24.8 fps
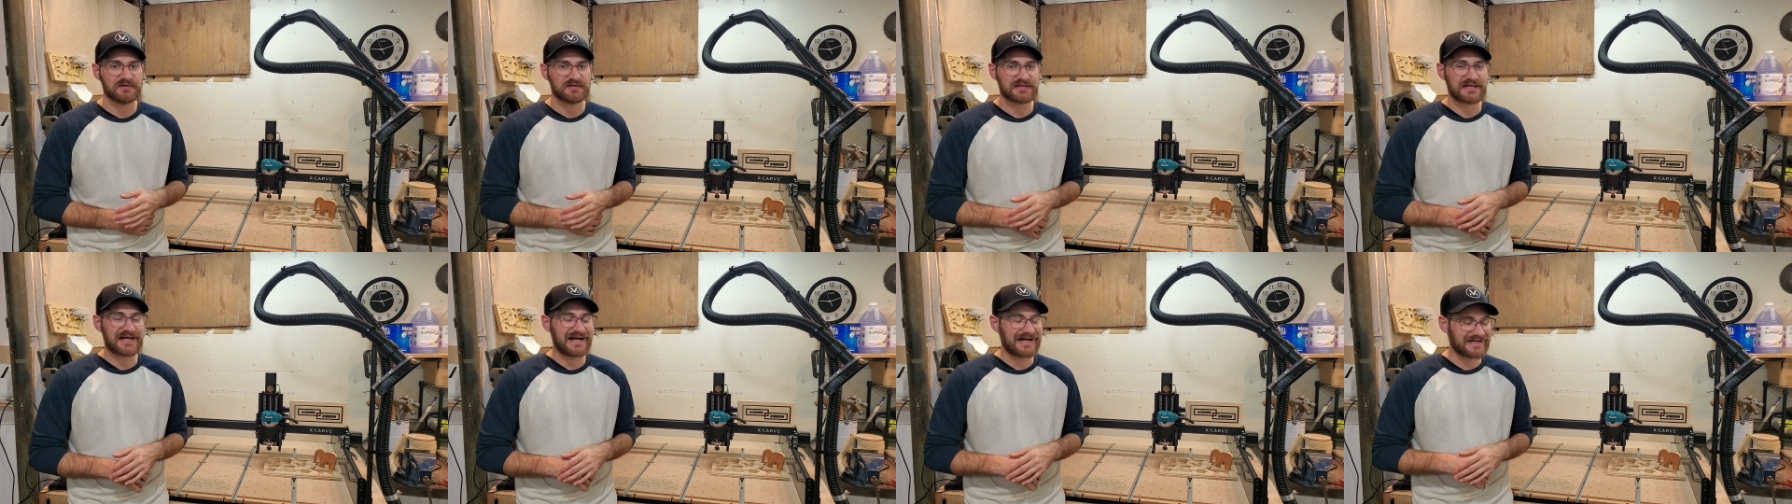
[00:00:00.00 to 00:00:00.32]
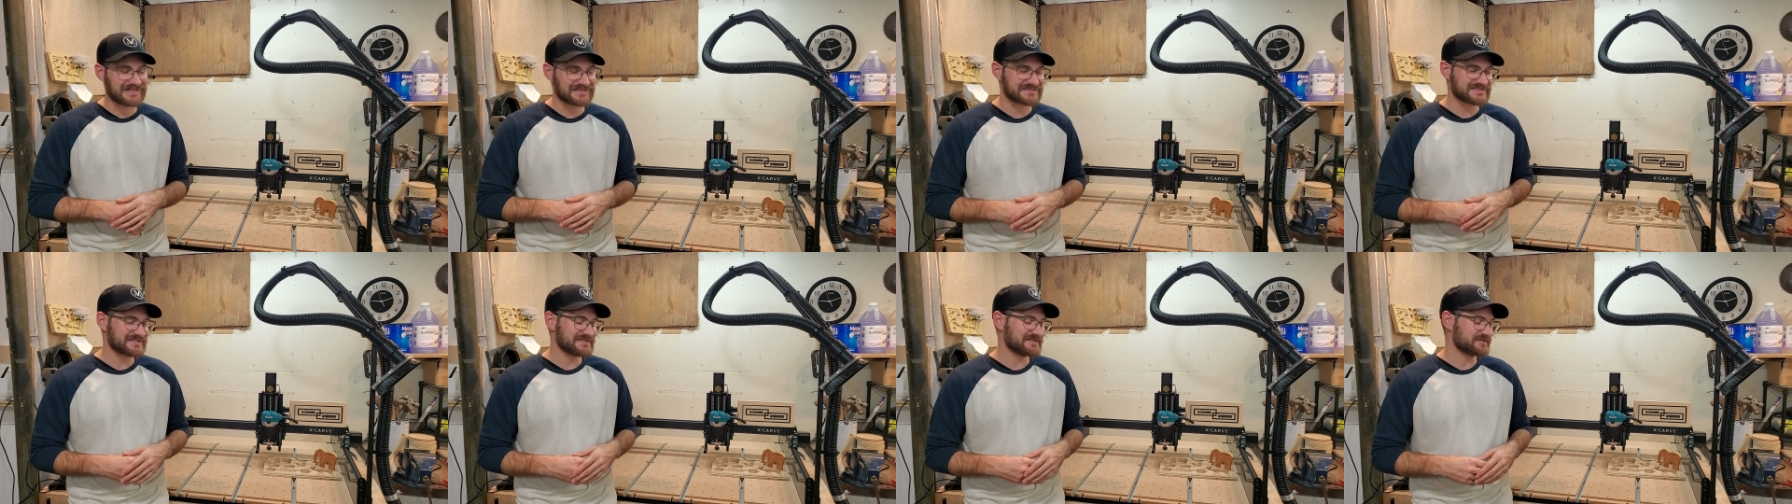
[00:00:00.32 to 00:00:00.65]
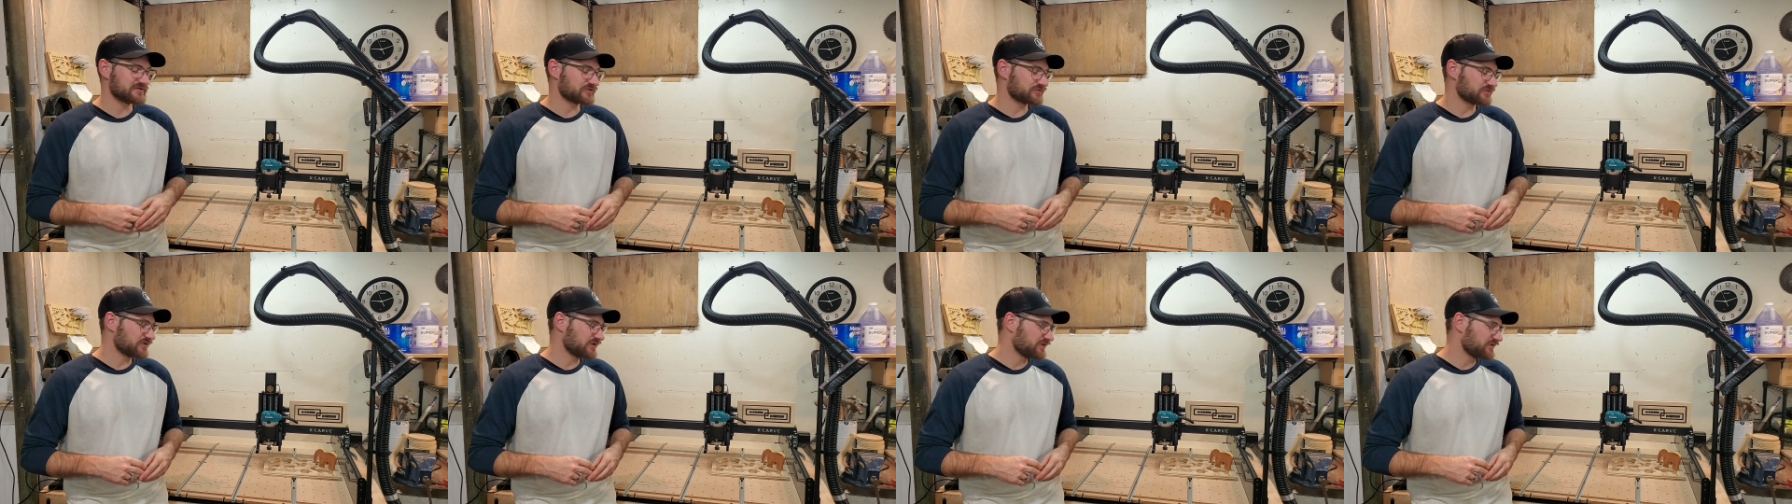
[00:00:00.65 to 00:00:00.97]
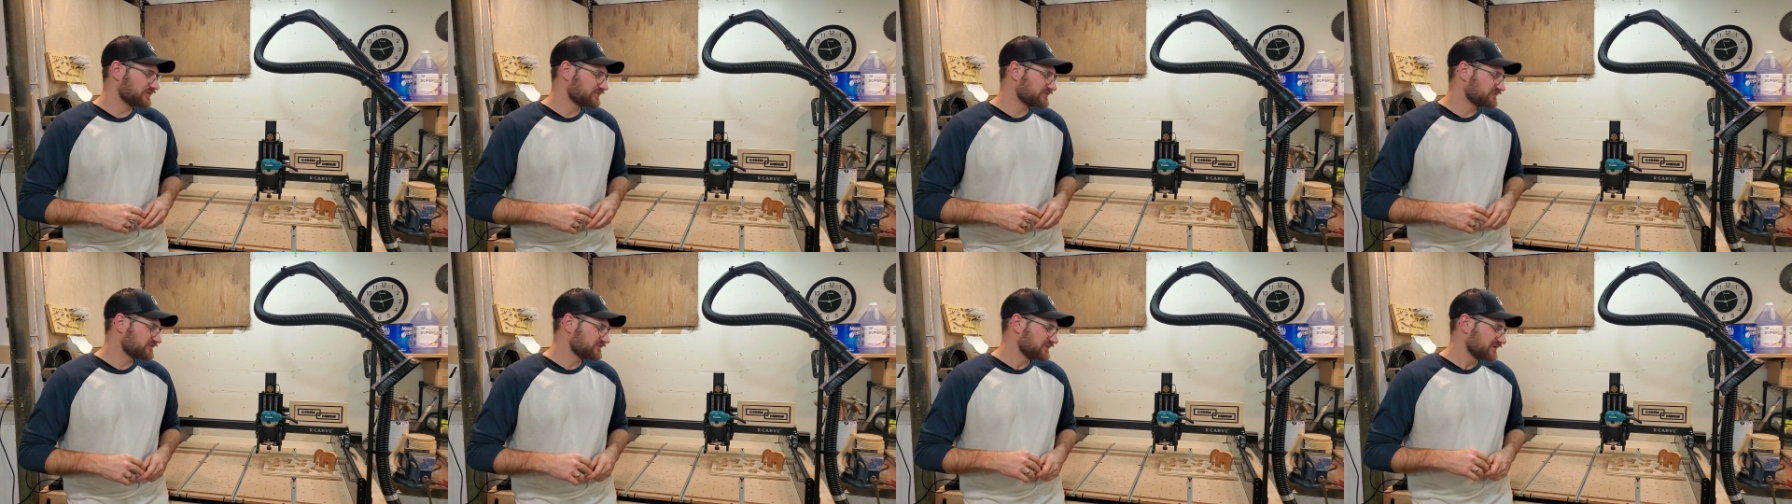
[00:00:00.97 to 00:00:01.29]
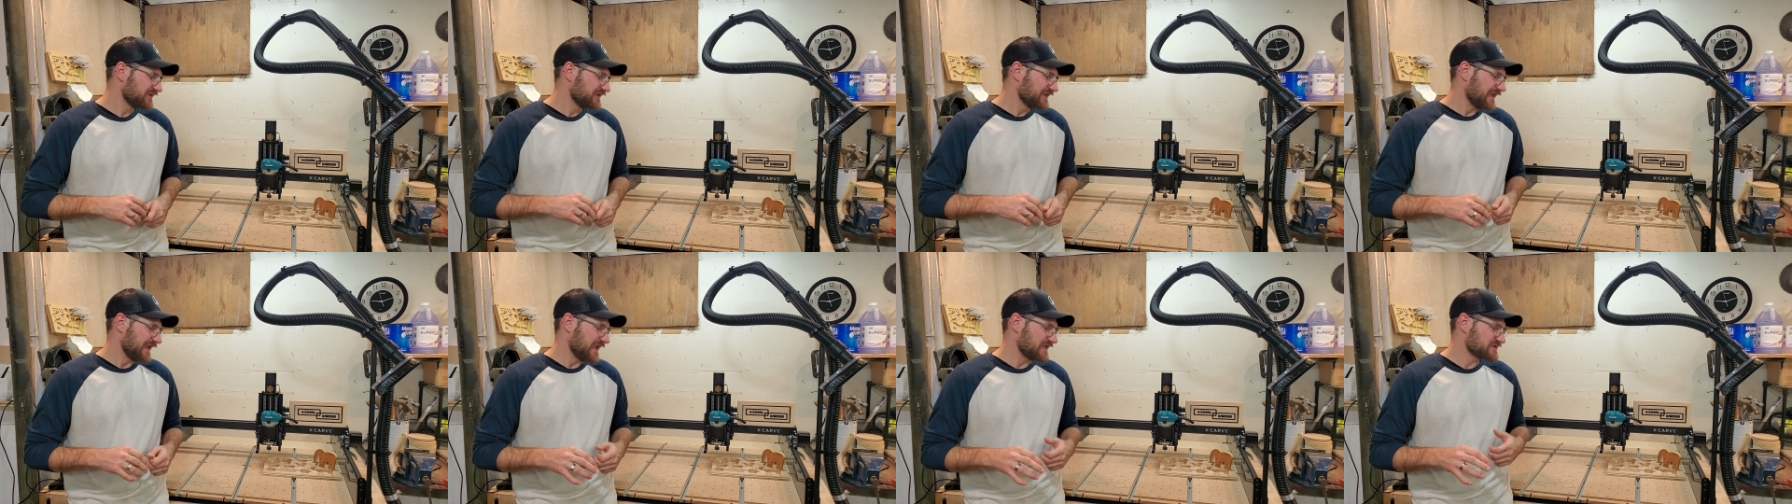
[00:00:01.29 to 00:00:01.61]
content grows.
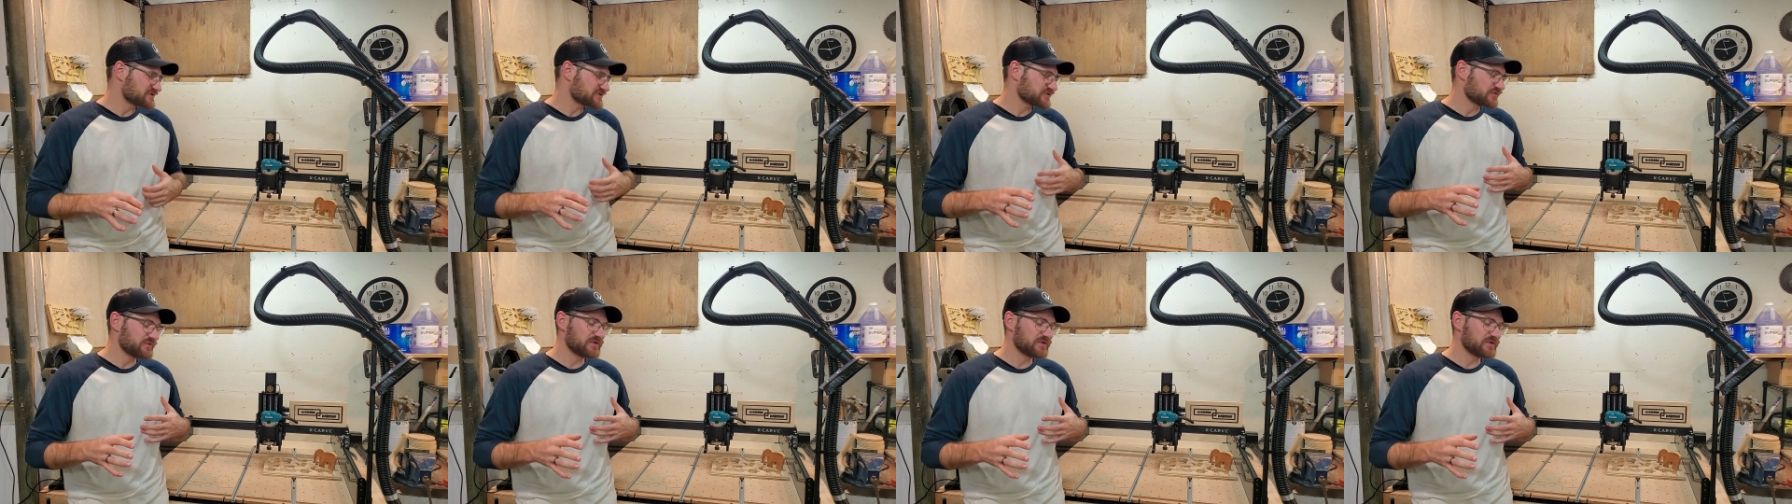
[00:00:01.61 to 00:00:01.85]
And so